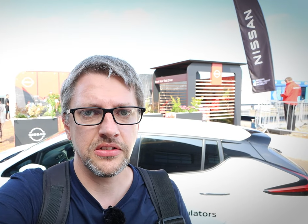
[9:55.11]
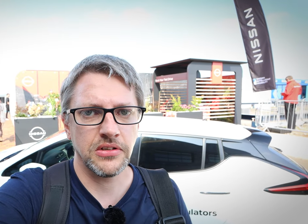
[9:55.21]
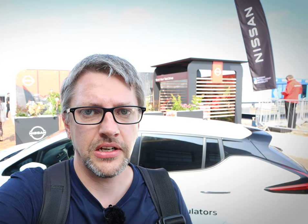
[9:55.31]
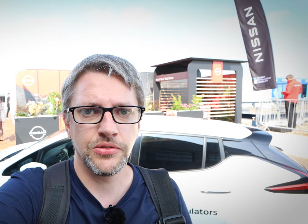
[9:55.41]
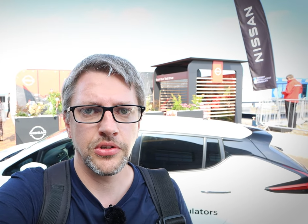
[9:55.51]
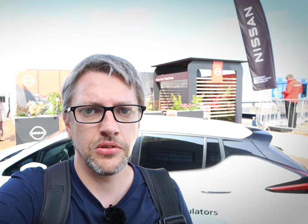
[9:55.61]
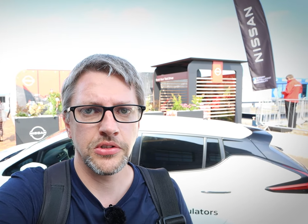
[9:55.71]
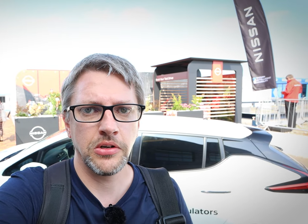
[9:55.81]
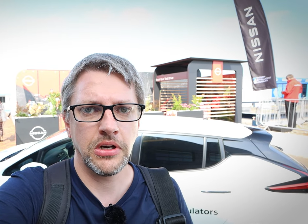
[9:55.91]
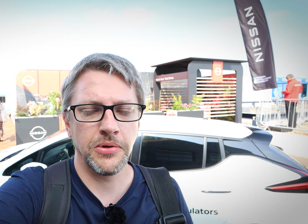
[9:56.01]
it's got Android
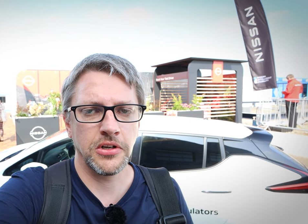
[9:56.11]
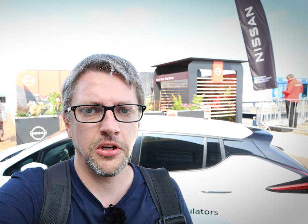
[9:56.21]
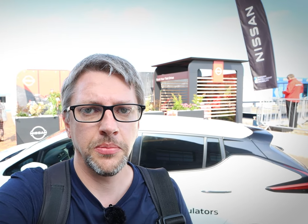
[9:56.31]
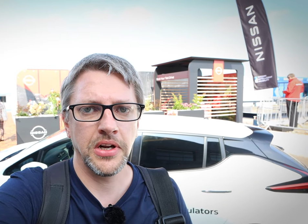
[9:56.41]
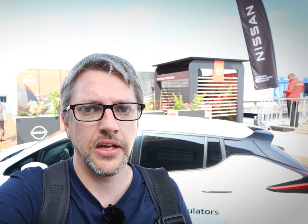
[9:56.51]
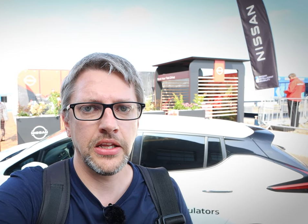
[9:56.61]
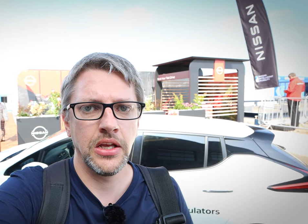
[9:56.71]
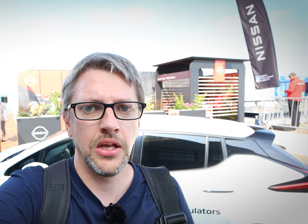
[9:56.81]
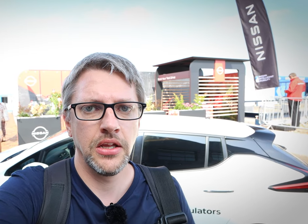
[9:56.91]
Auto, Apple CarPlay.